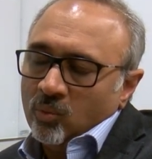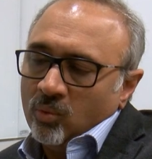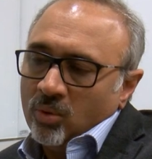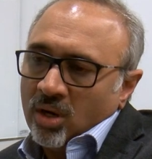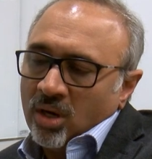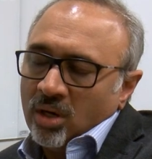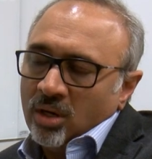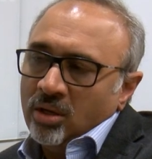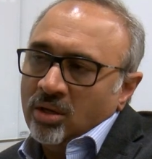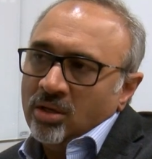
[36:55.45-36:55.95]

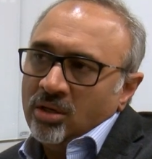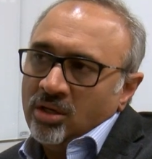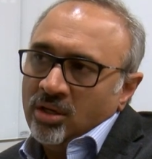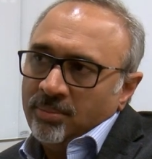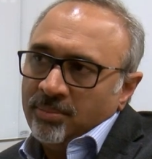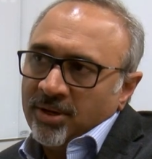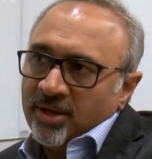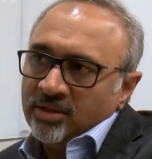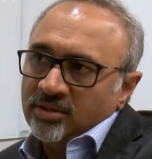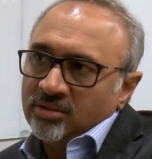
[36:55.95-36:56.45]
our learning
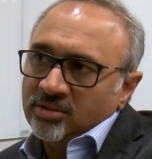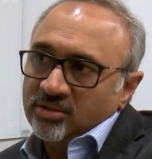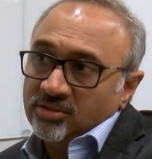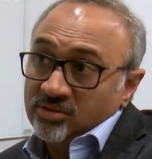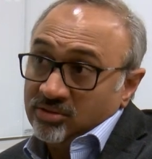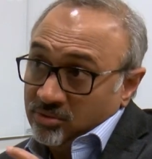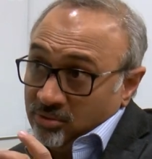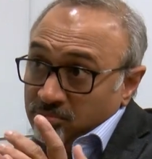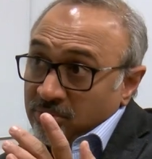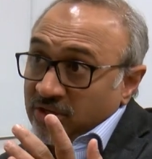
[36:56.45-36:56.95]

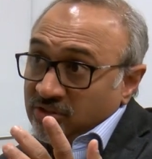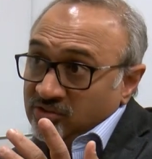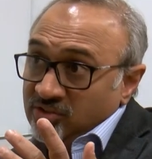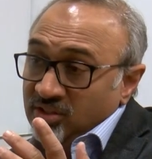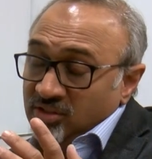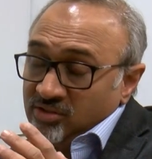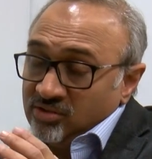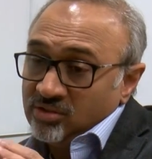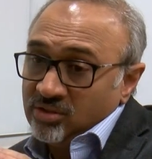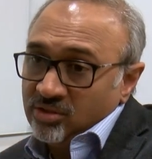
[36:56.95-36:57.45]
patterns make
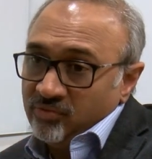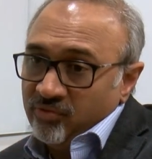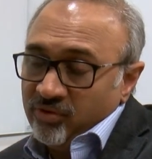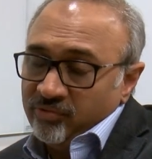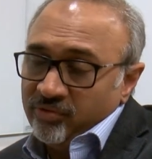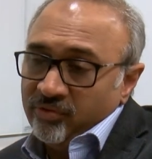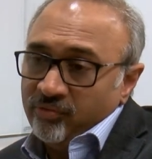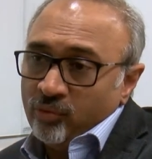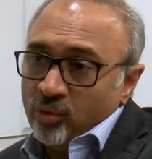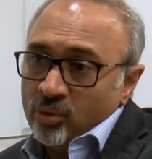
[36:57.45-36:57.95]
sense.
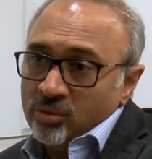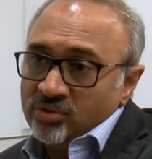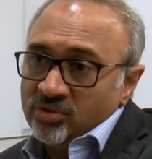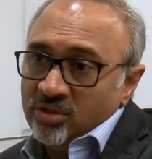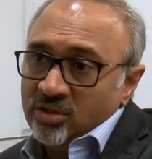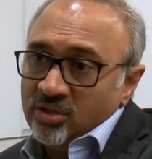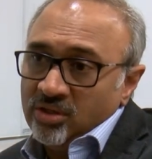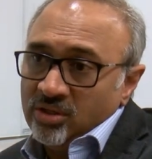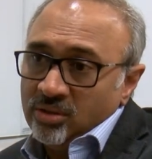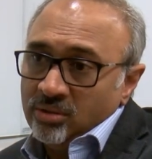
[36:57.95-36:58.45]
We've evolved to
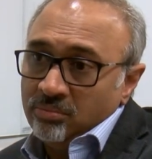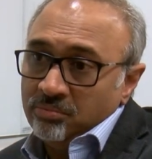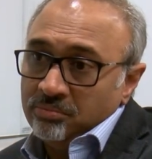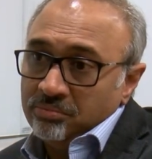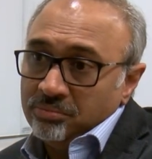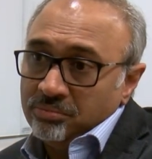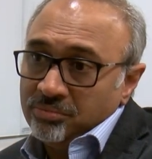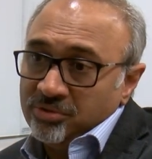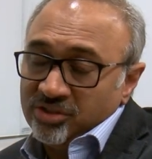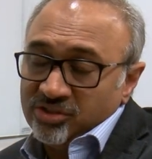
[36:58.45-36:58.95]
learn
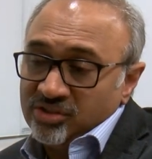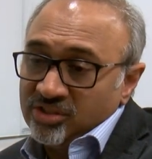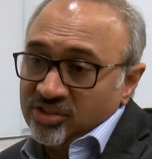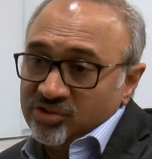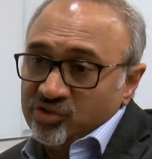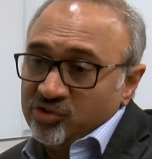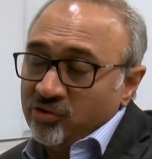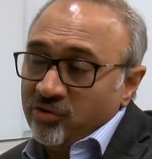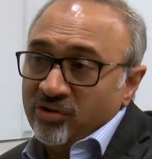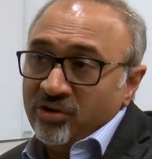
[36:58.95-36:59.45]
just as
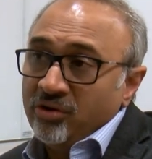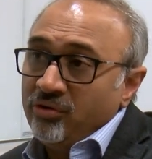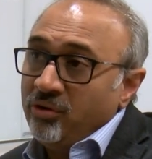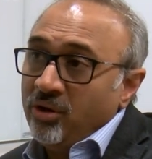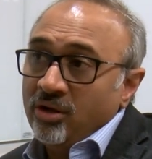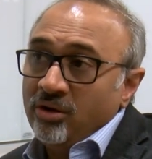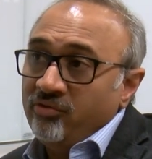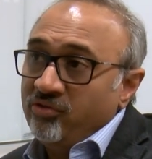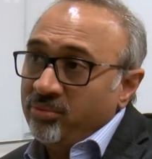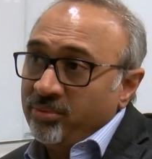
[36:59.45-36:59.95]
children
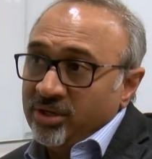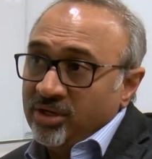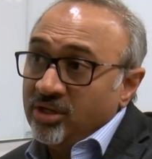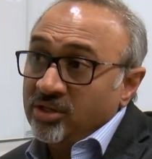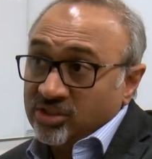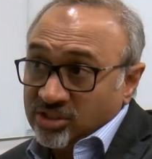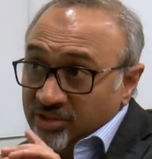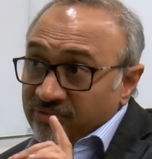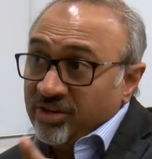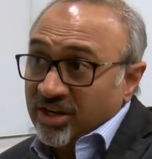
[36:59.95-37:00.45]
learn from
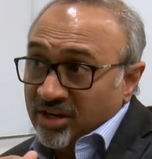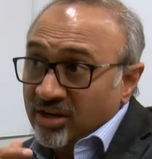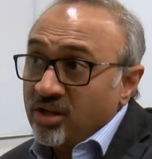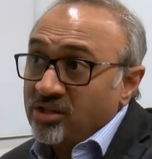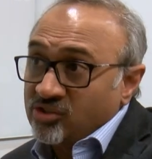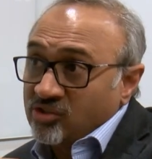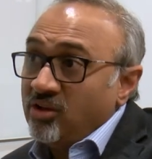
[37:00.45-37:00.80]
adults. Even adults